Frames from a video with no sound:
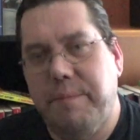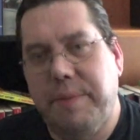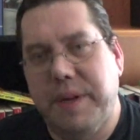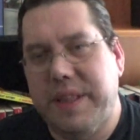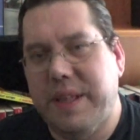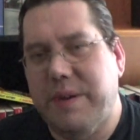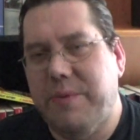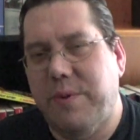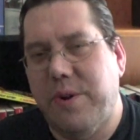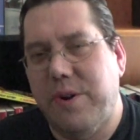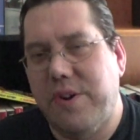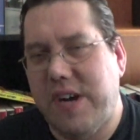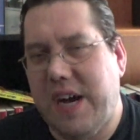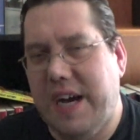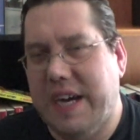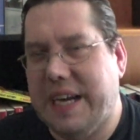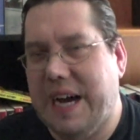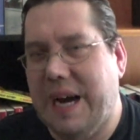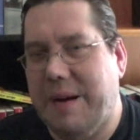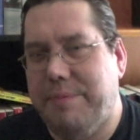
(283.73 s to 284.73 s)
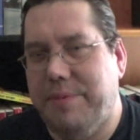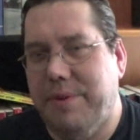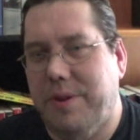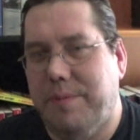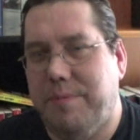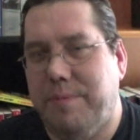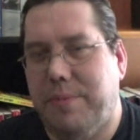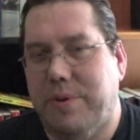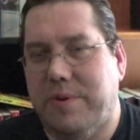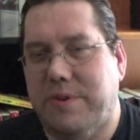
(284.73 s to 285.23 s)
but there were a couple
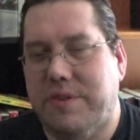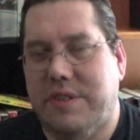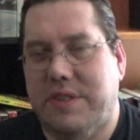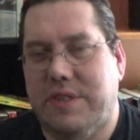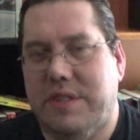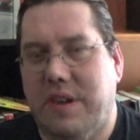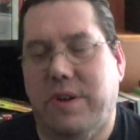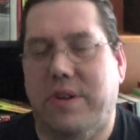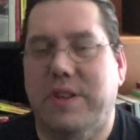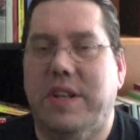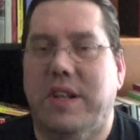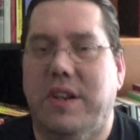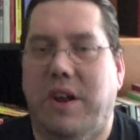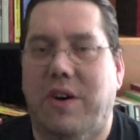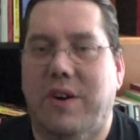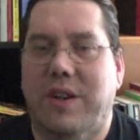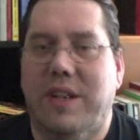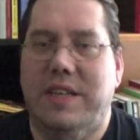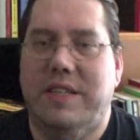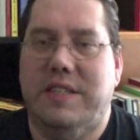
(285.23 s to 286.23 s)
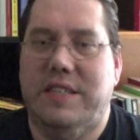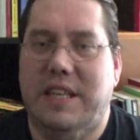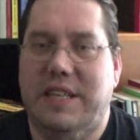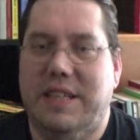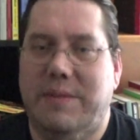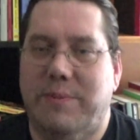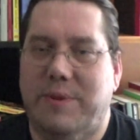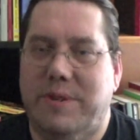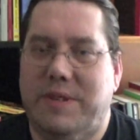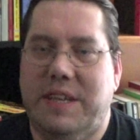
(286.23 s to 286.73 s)
of books on the long list that were